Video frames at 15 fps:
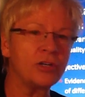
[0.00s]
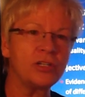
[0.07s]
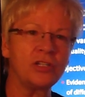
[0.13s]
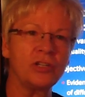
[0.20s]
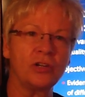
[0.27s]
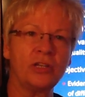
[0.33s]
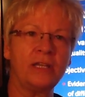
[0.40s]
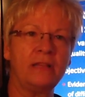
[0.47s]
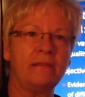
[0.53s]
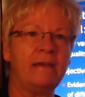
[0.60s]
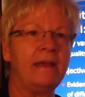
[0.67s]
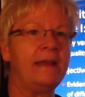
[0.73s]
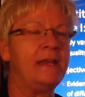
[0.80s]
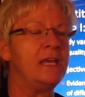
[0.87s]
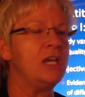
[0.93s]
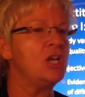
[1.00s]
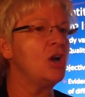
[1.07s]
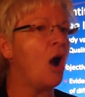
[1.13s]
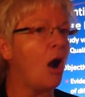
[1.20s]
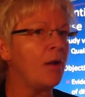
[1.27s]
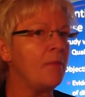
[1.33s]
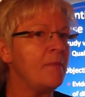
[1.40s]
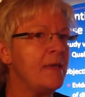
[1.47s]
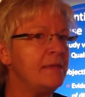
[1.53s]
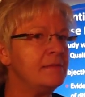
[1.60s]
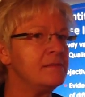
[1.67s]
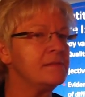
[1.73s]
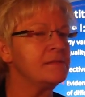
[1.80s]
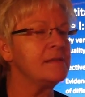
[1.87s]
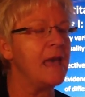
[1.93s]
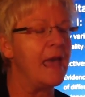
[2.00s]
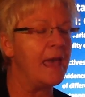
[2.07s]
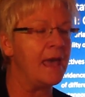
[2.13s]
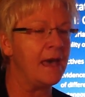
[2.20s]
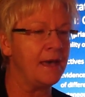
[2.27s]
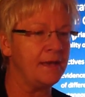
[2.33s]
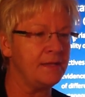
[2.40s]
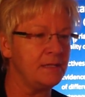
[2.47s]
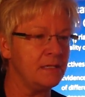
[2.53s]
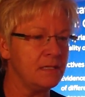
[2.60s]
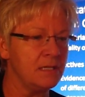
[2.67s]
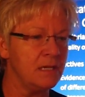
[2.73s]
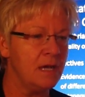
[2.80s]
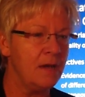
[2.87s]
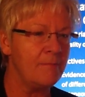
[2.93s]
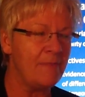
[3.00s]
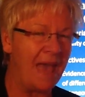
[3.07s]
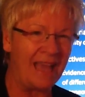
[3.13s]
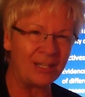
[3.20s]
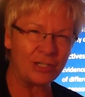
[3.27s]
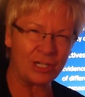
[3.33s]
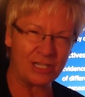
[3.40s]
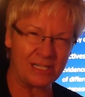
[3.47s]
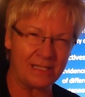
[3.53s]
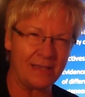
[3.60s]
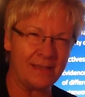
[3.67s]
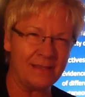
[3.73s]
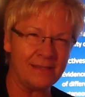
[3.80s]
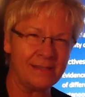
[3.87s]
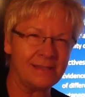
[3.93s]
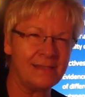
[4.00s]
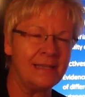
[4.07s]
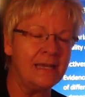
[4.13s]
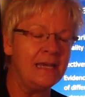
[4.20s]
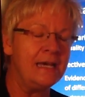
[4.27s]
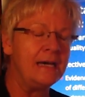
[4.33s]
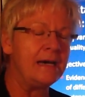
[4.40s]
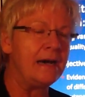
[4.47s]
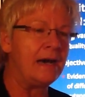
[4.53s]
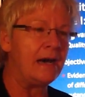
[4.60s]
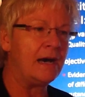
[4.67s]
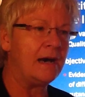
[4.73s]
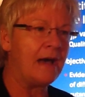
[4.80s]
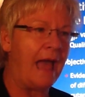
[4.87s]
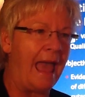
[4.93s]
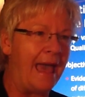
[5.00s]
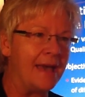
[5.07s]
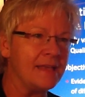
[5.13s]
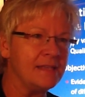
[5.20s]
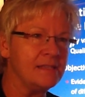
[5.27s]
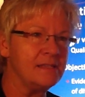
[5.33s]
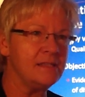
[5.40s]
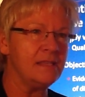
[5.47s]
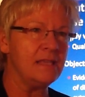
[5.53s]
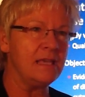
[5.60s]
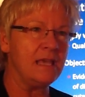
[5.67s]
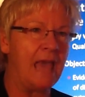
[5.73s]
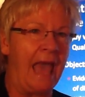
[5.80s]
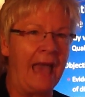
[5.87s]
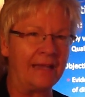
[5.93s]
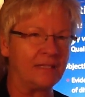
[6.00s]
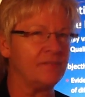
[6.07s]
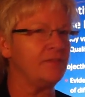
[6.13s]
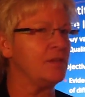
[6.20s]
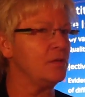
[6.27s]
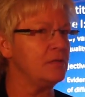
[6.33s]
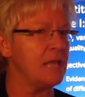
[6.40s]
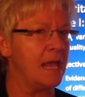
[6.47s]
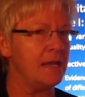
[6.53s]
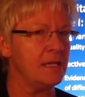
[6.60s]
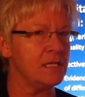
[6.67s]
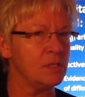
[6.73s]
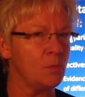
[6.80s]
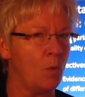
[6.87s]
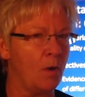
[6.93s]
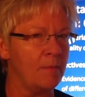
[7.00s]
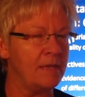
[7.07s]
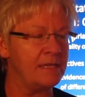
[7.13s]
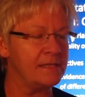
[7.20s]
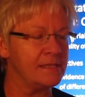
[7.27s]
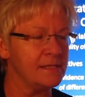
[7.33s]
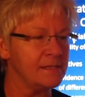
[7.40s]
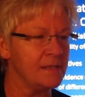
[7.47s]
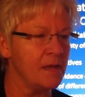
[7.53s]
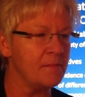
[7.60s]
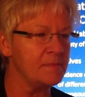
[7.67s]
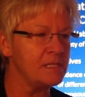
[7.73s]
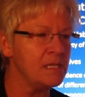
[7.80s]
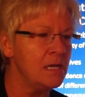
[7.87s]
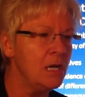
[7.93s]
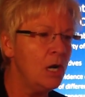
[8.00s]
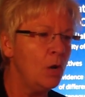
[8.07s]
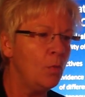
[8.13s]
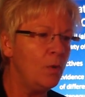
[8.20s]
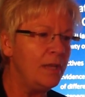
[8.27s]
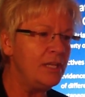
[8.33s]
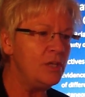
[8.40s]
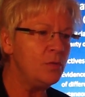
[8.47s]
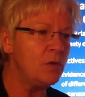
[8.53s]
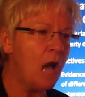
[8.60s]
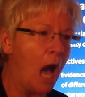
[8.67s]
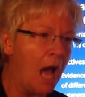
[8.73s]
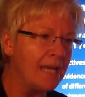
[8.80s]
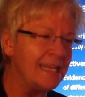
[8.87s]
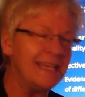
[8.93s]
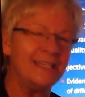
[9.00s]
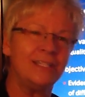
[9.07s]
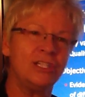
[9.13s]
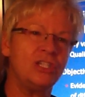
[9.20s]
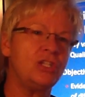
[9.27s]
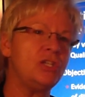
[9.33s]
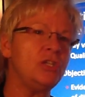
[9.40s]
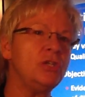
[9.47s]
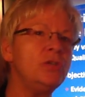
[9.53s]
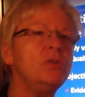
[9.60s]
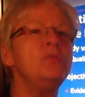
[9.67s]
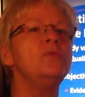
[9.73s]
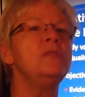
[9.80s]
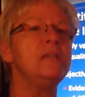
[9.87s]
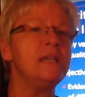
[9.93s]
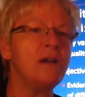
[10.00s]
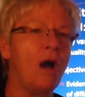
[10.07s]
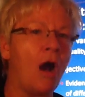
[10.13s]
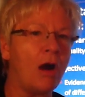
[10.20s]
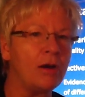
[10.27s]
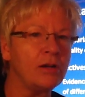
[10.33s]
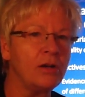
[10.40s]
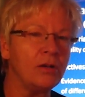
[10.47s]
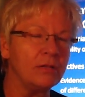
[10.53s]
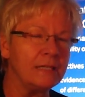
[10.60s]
circulating garments and mattresses as the active cutaneous warming systems. When you got into the article